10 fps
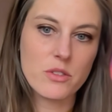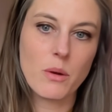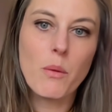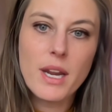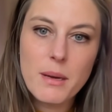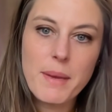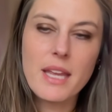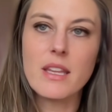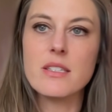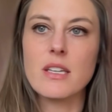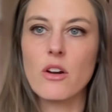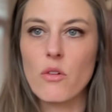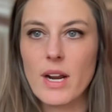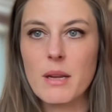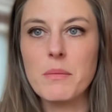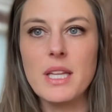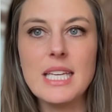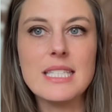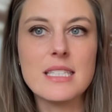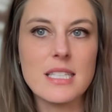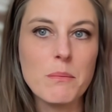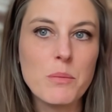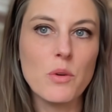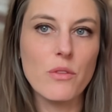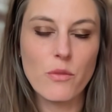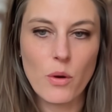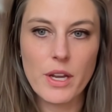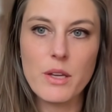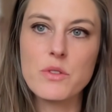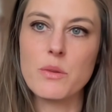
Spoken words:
So I wanted to make this incredibly simple for you.